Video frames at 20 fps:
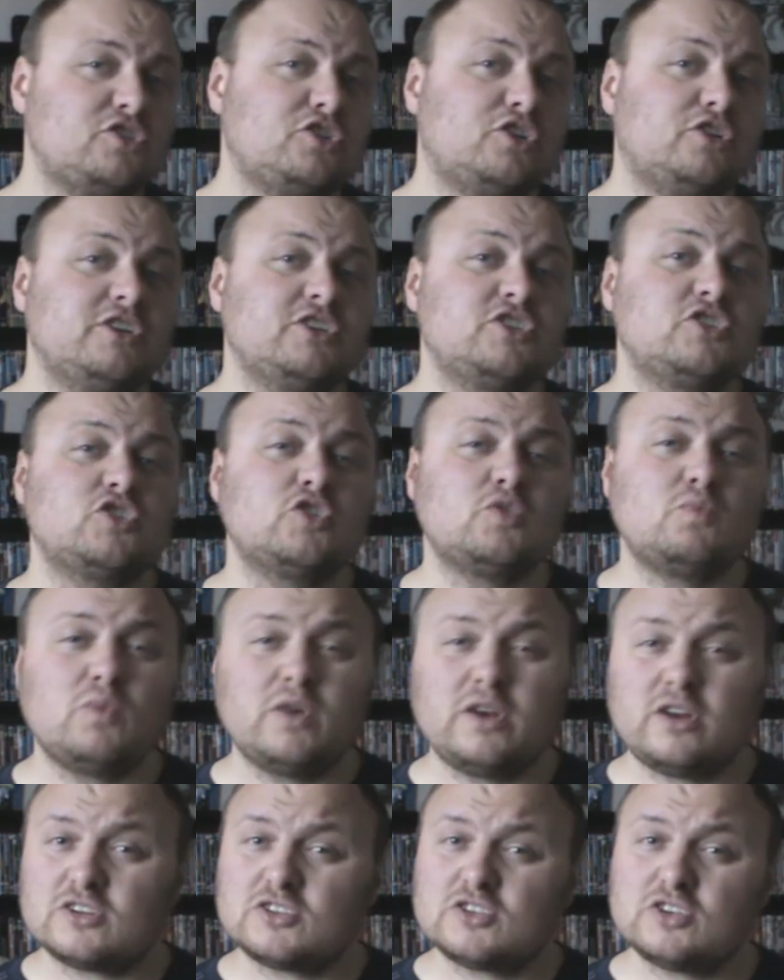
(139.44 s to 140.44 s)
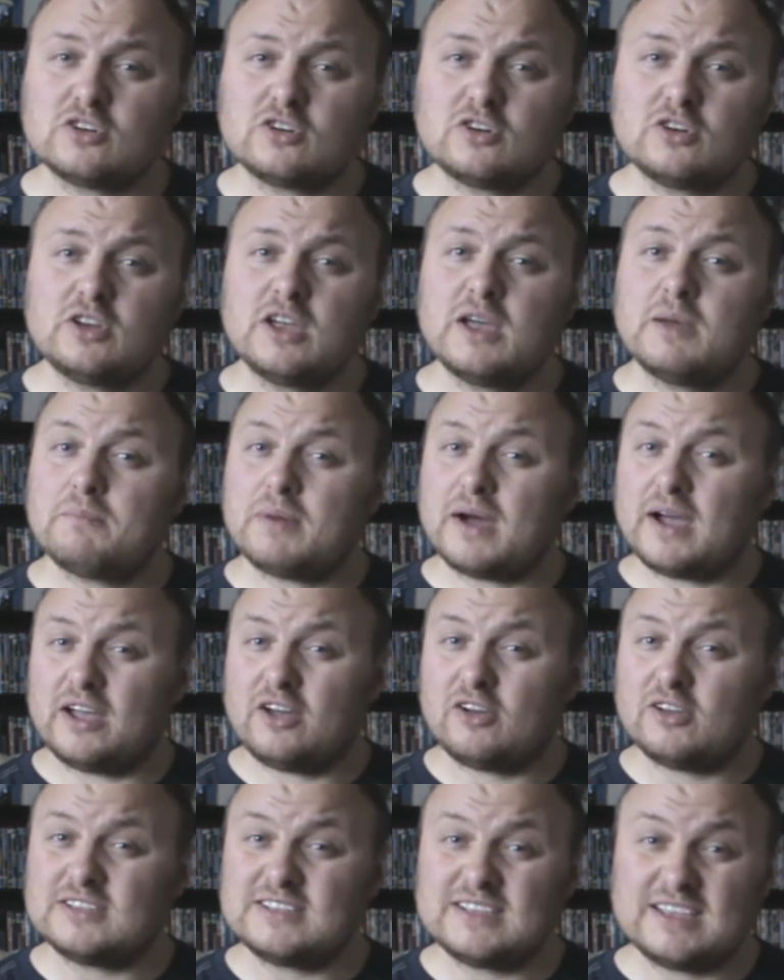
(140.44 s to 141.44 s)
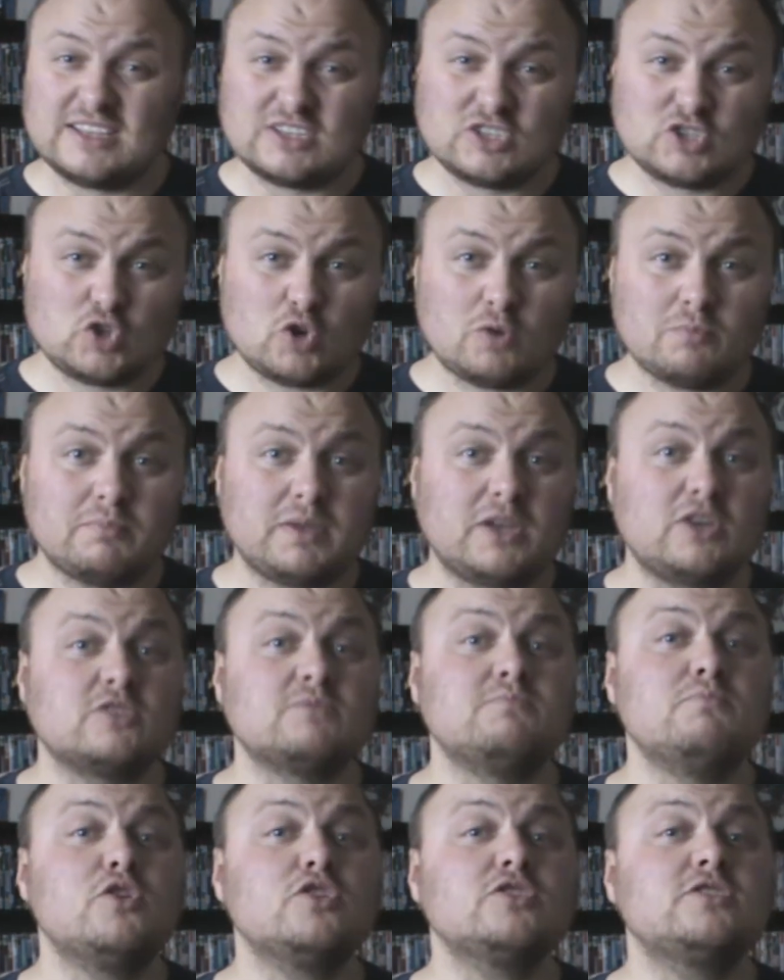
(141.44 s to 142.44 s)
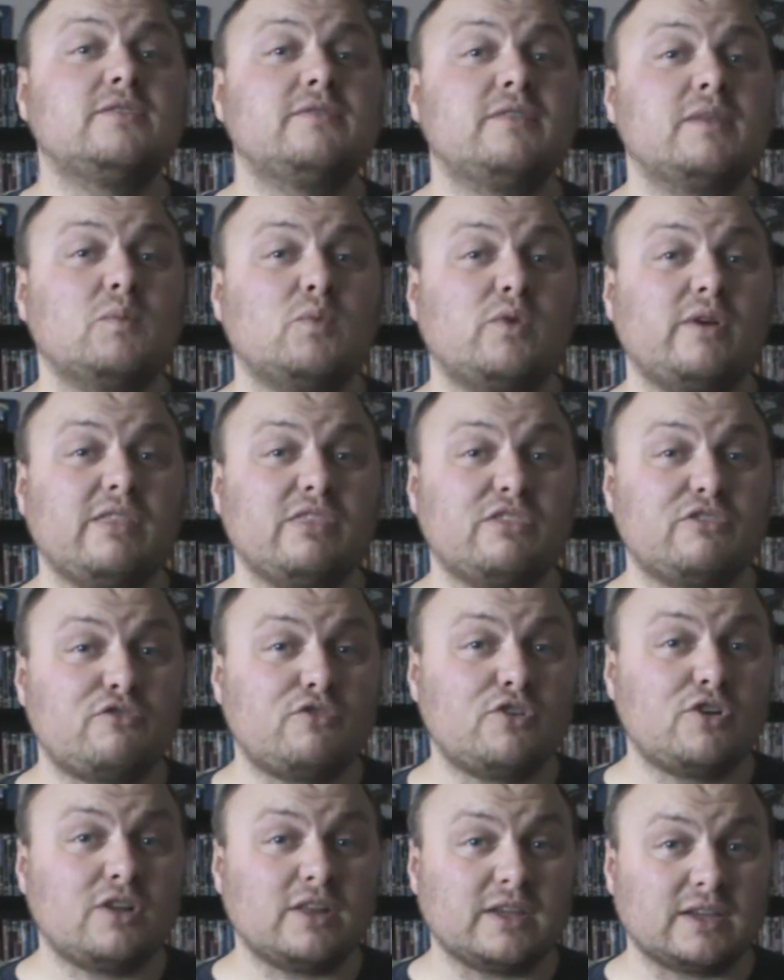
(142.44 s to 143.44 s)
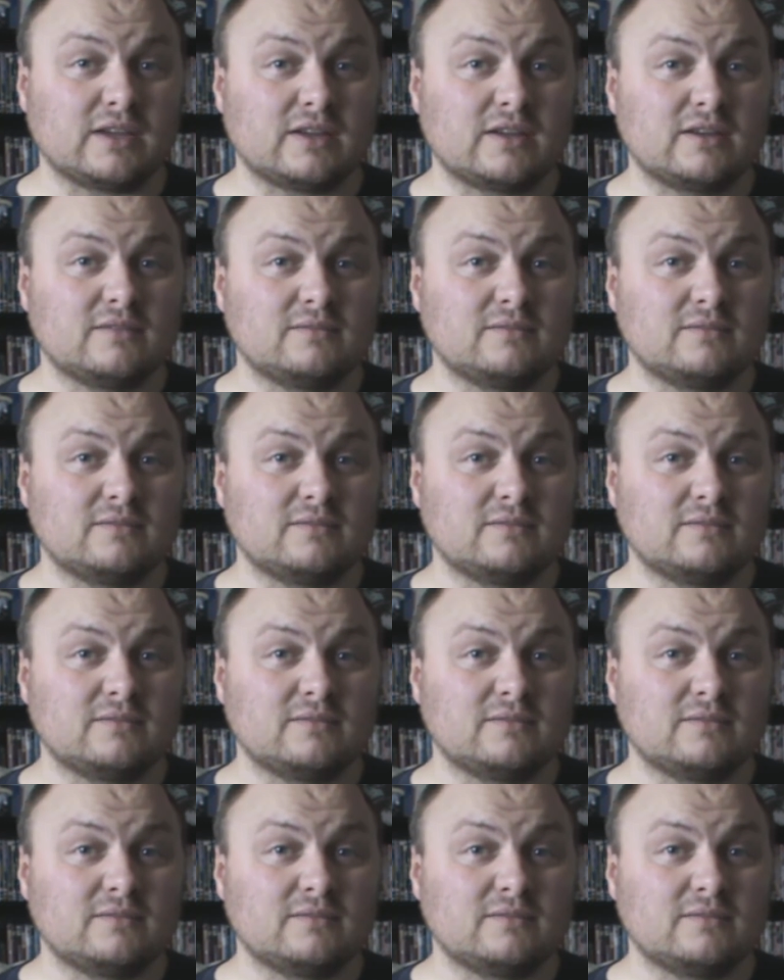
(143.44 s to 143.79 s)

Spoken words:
stories, some were not so good, but I only say some because most of them were enthralling.